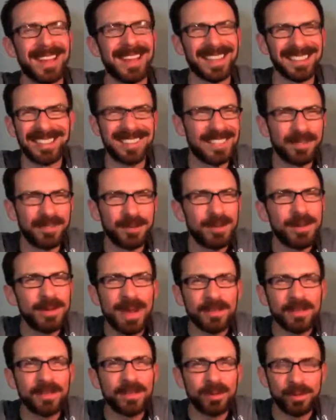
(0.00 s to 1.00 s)
Is this what you
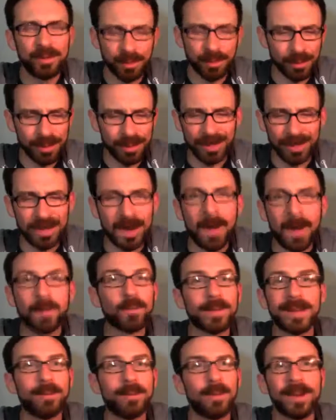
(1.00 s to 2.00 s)
have to do in order to
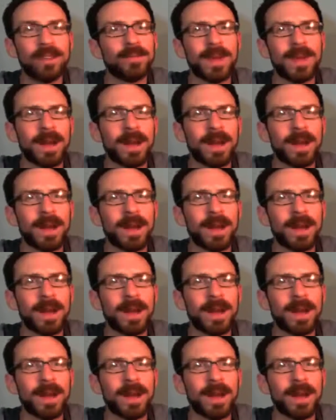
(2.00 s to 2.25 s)
not rearrange